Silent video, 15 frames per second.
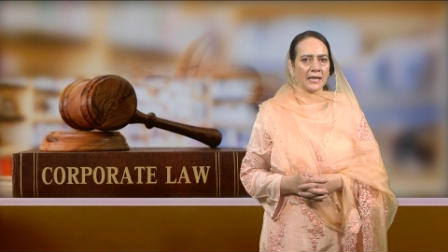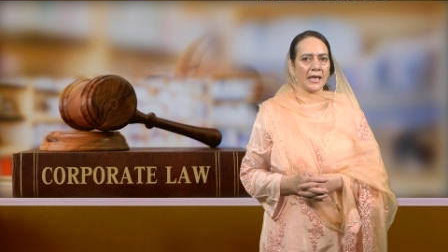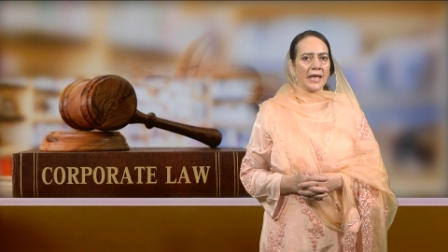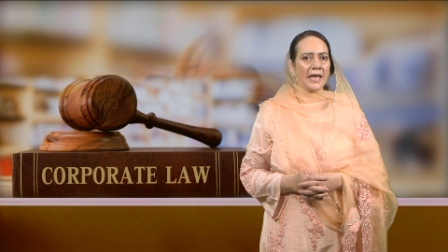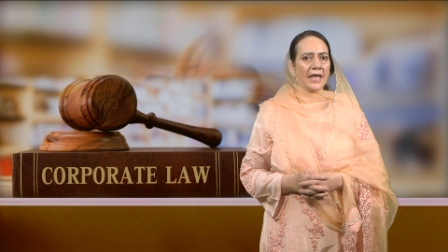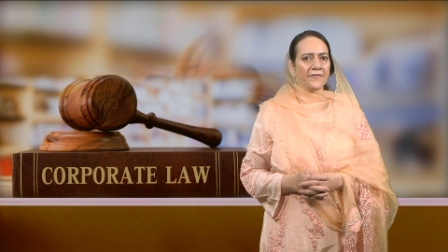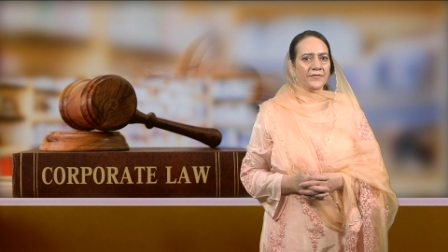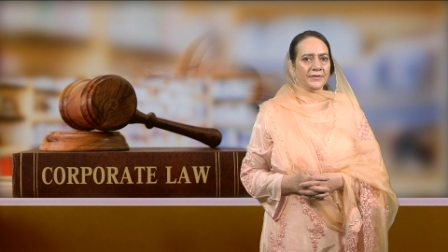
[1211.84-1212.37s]

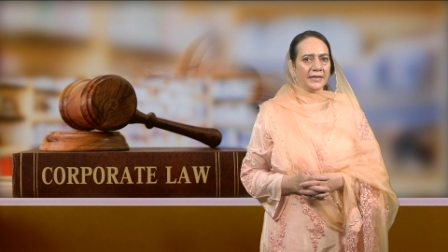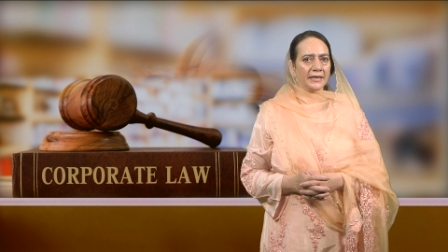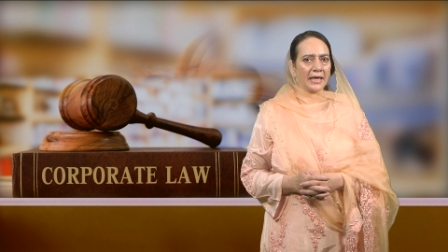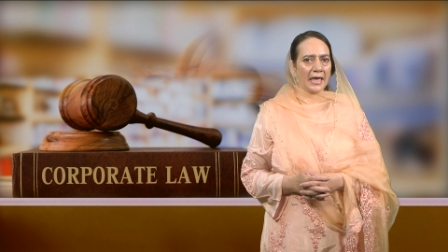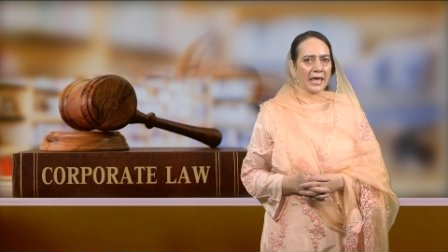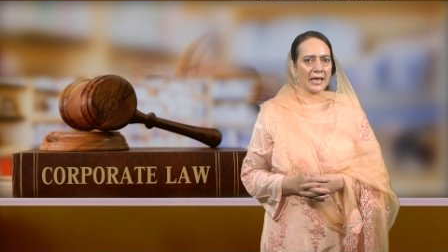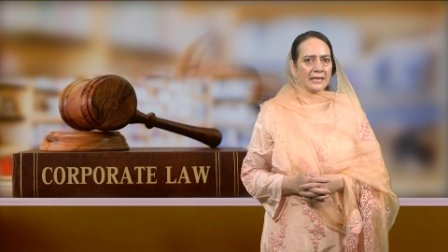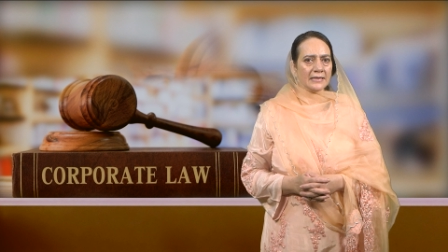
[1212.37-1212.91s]
Everything
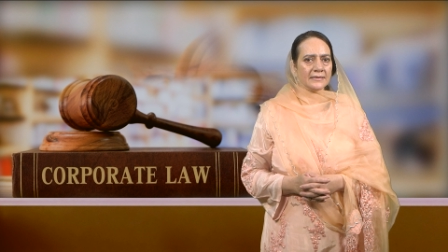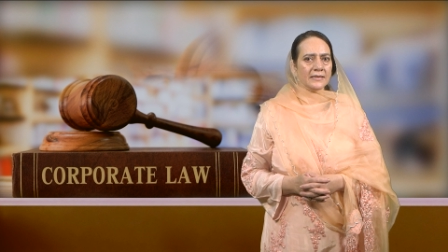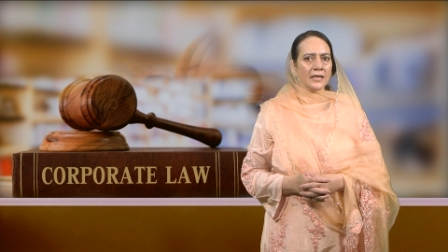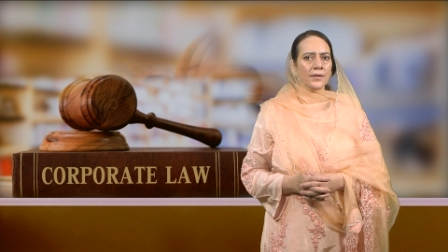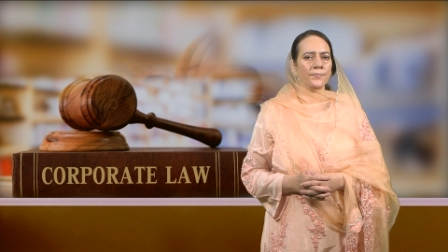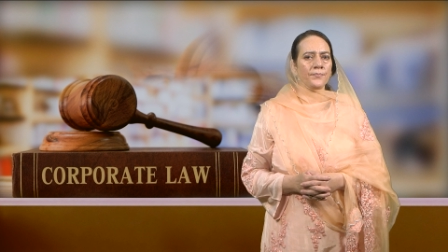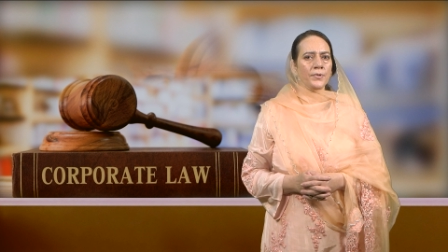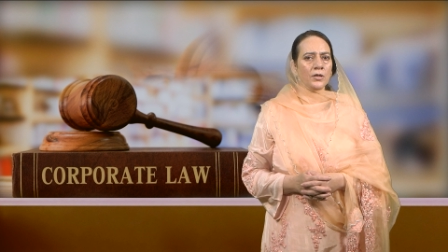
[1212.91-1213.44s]
else
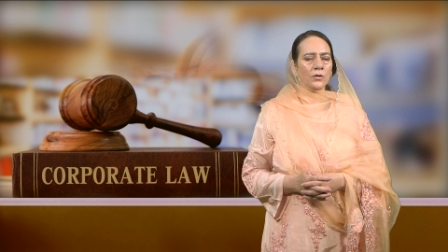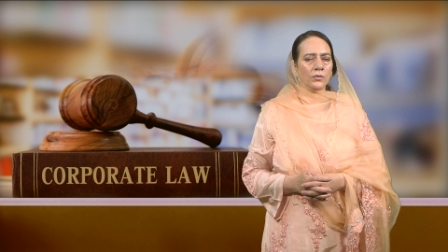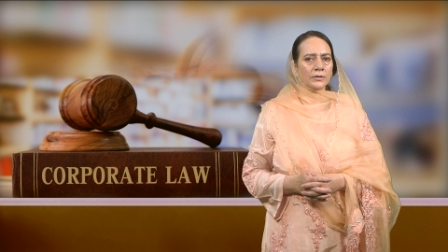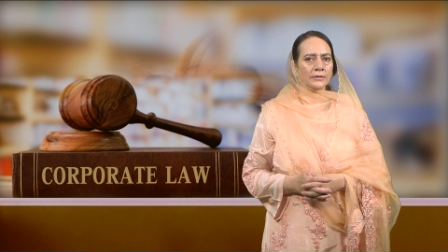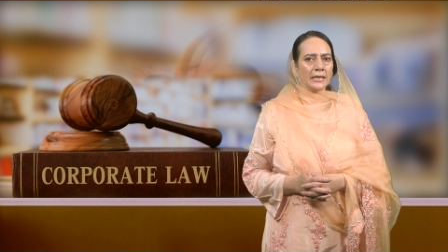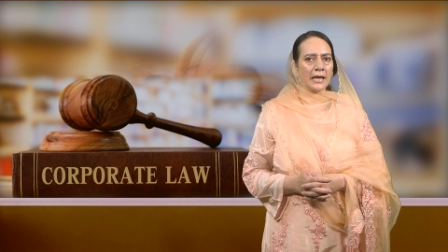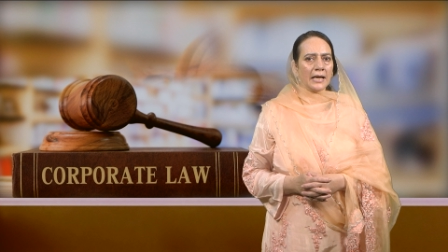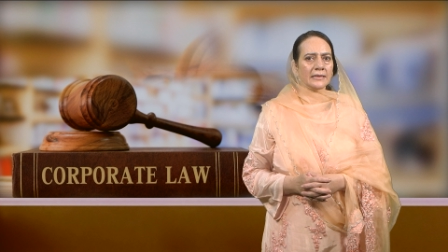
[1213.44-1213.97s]
beyond
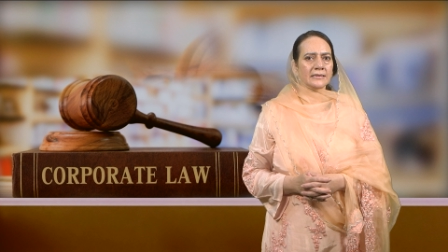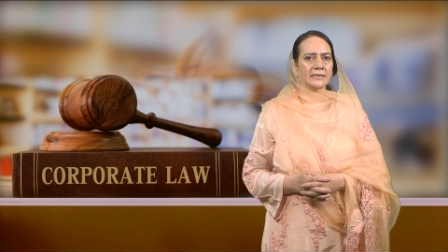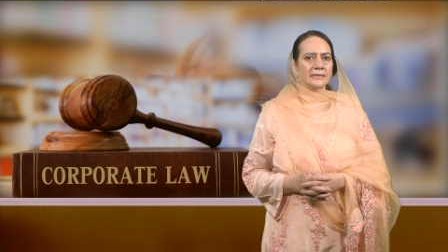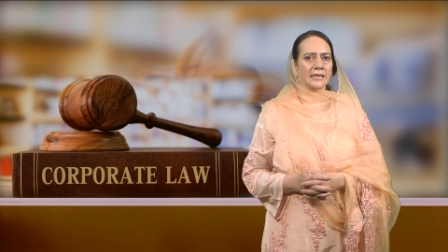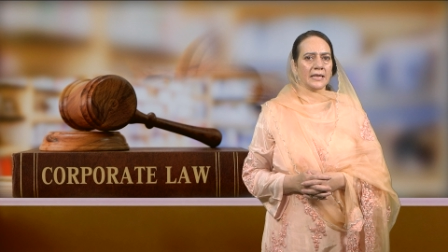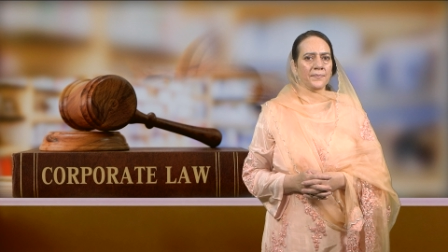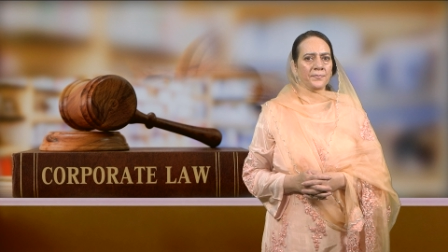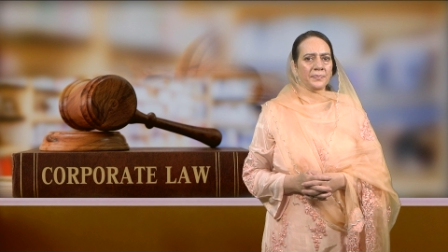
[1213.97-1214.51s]
that is
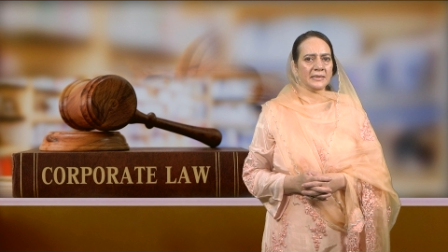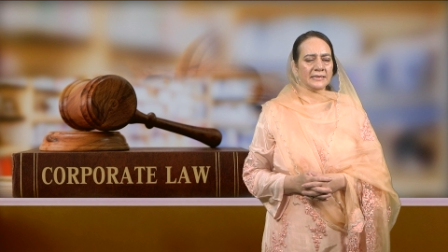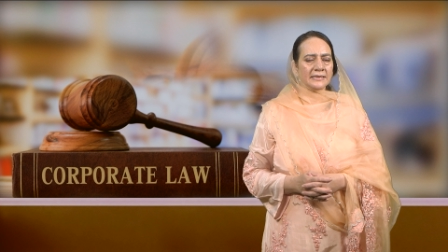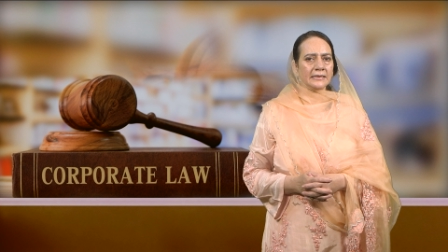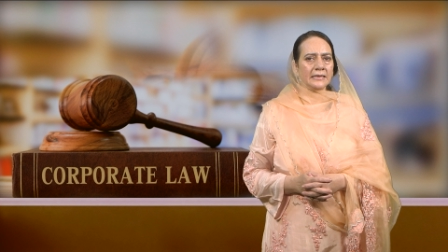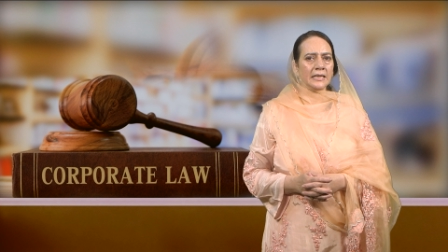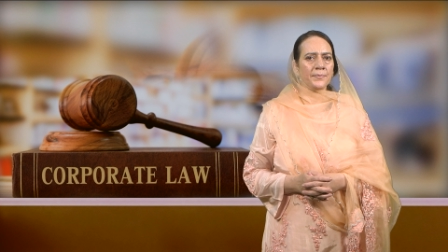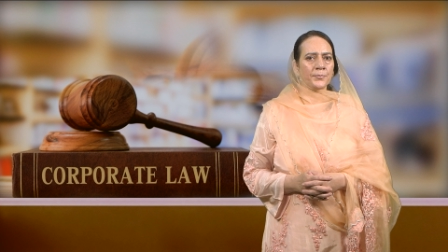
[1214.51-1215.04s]

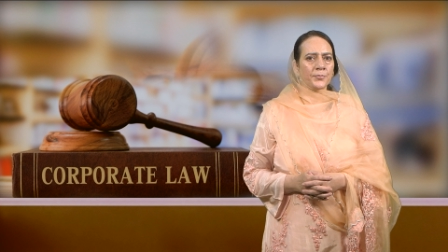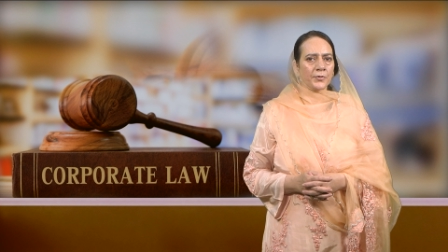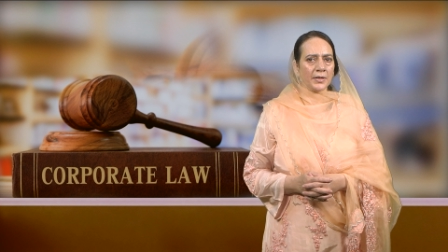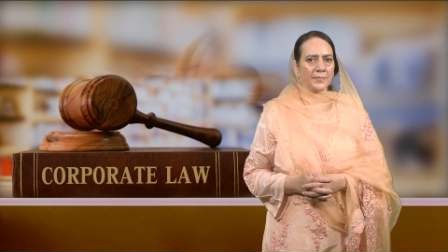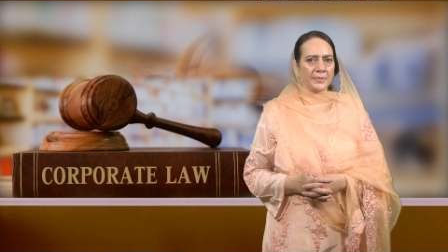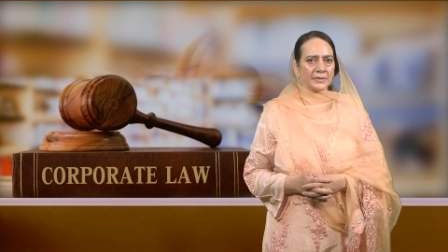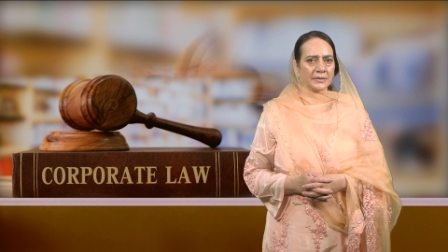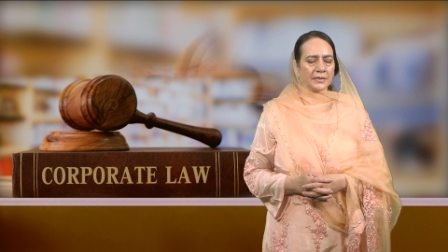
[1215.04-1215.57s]
implicitly
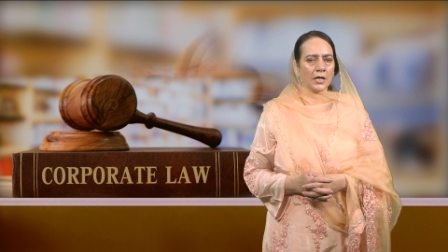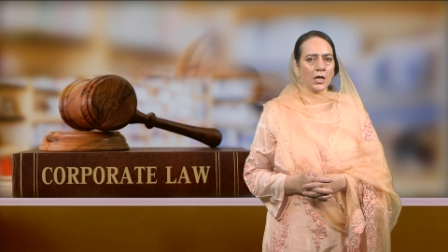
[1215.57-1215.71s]
prohibited